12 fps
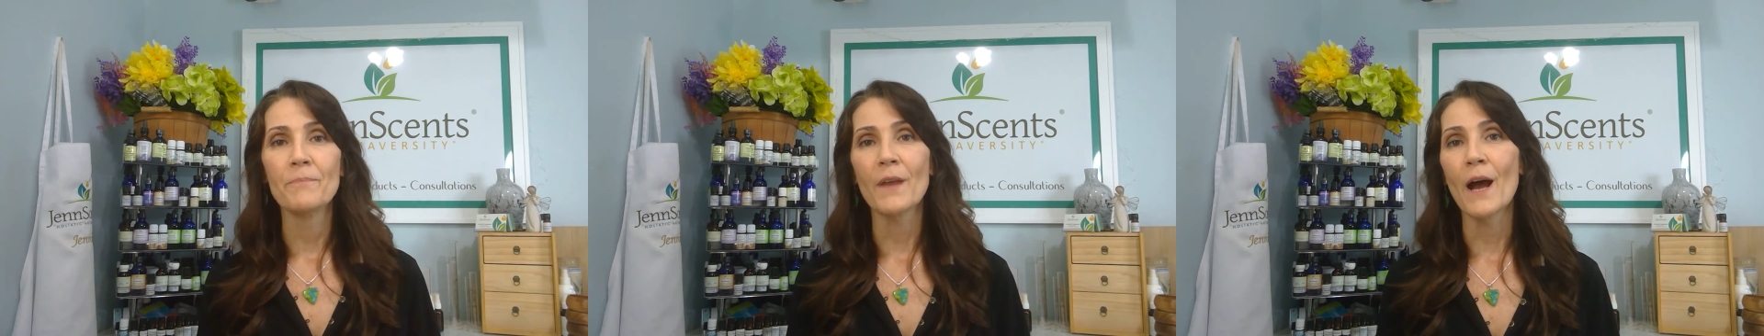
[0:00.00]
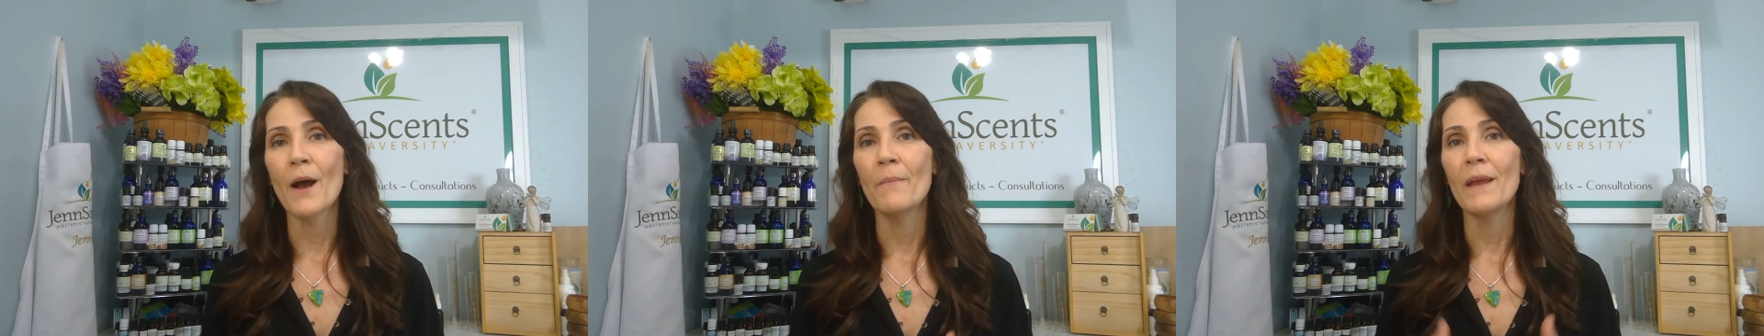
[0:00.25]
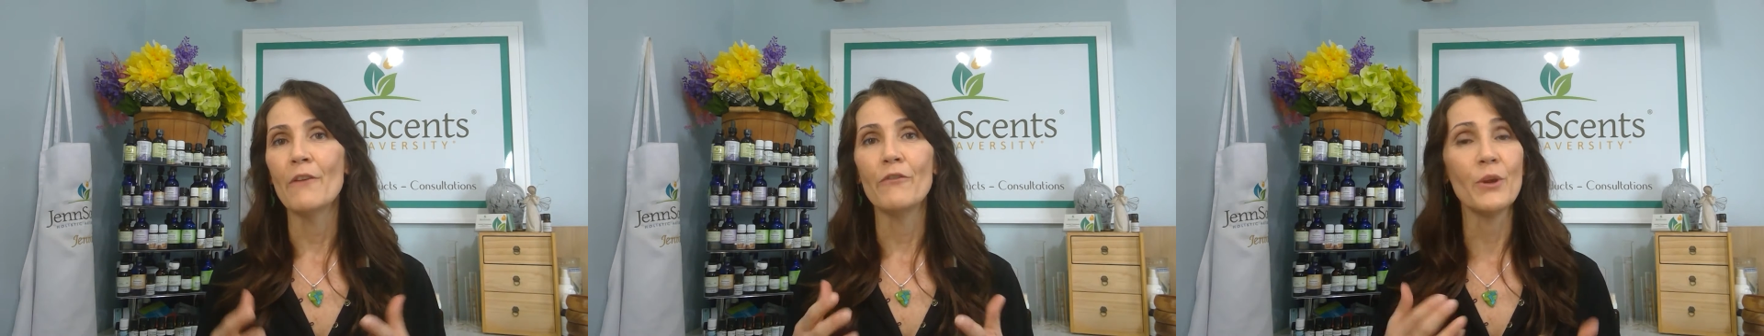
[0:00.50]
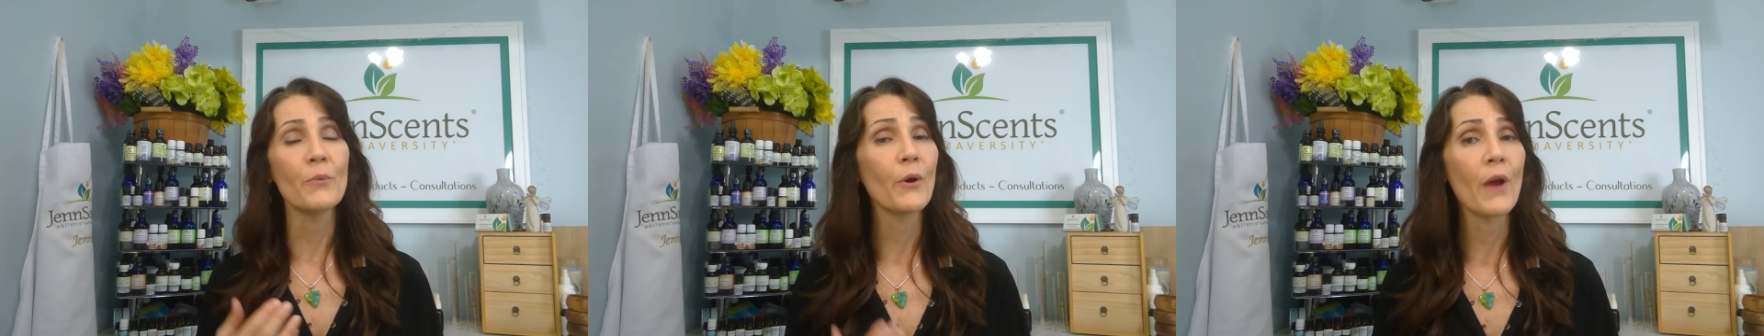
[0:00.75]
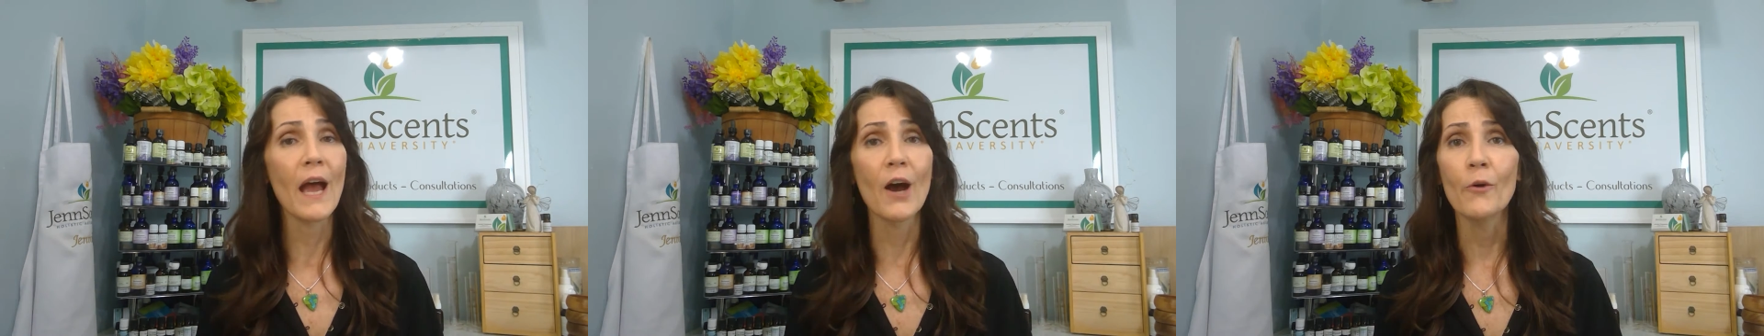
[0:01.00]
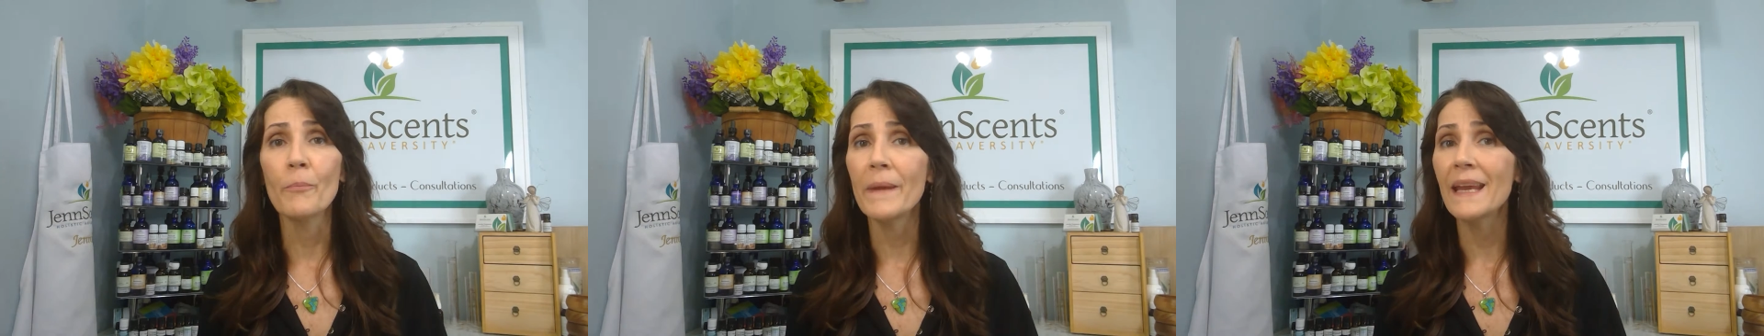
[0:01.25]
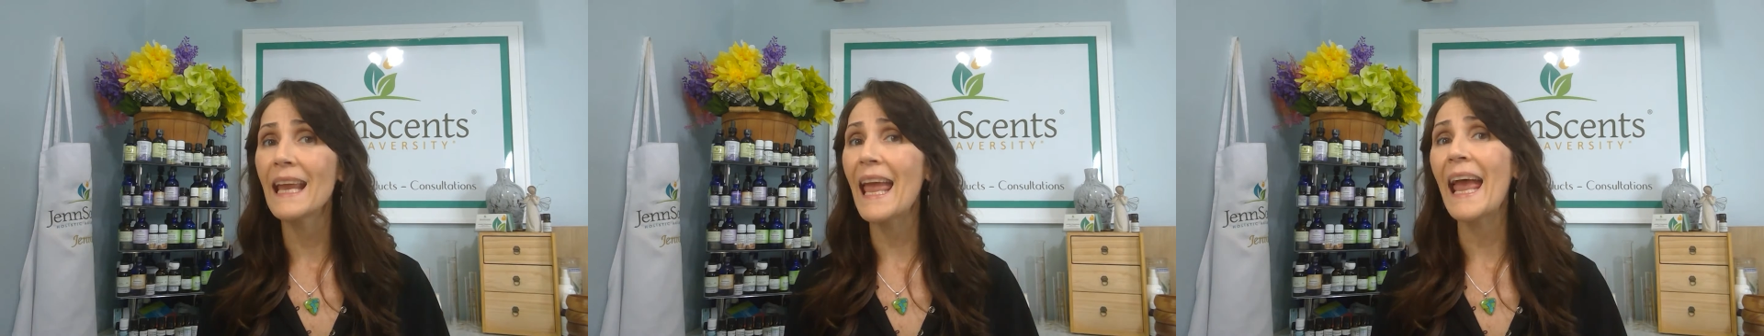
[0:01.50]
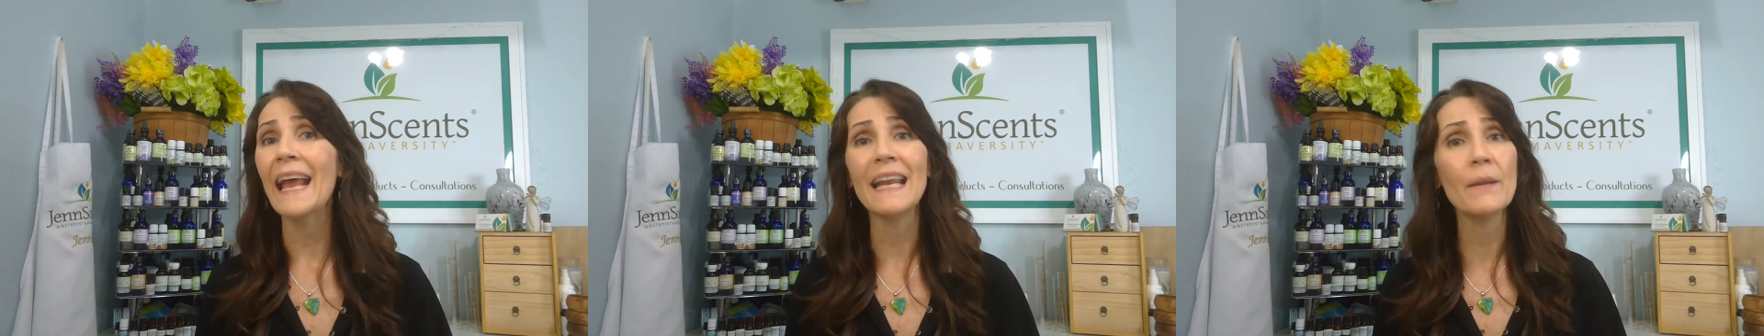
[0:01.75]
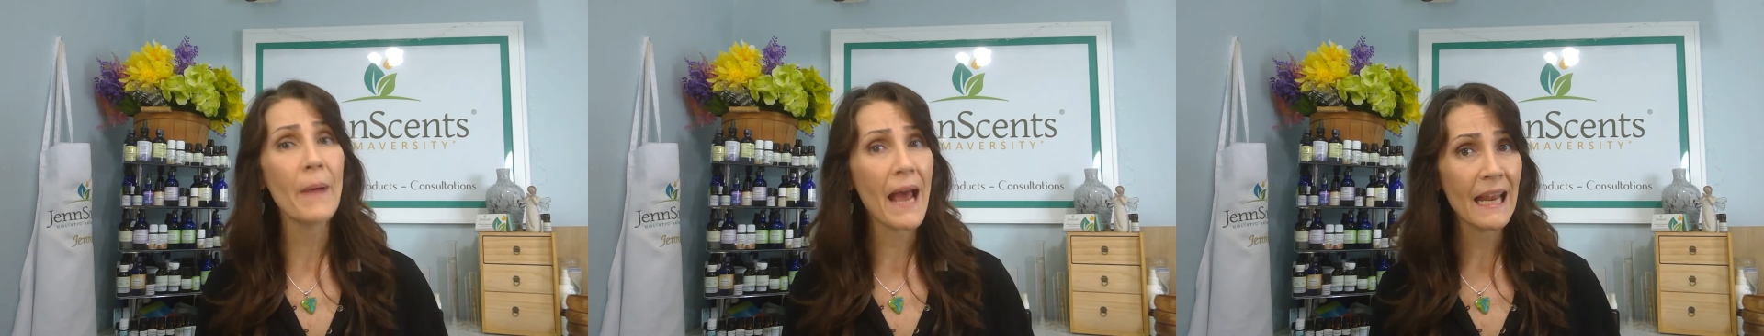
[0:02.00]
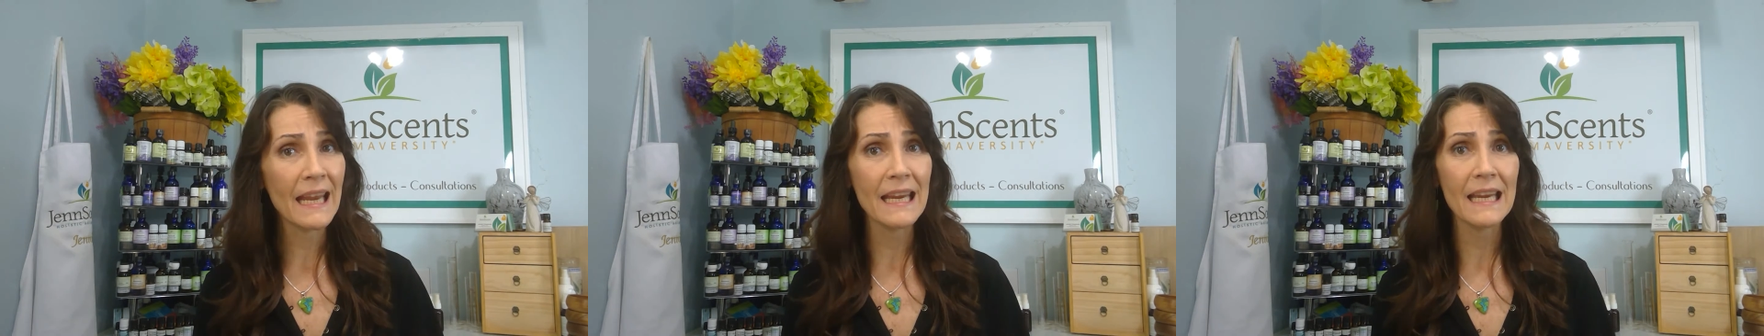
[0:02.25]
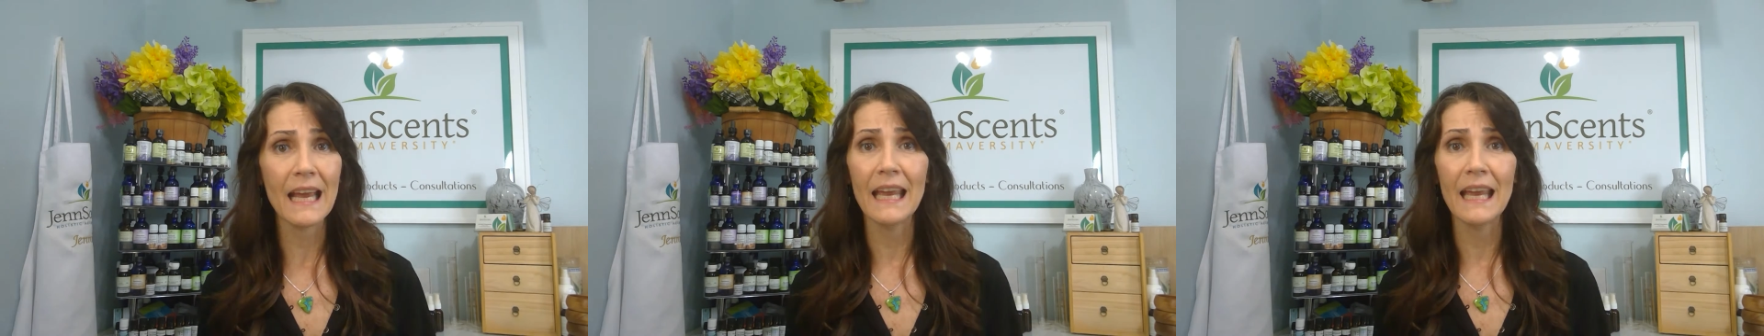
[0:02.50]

Um, if you are helping anybody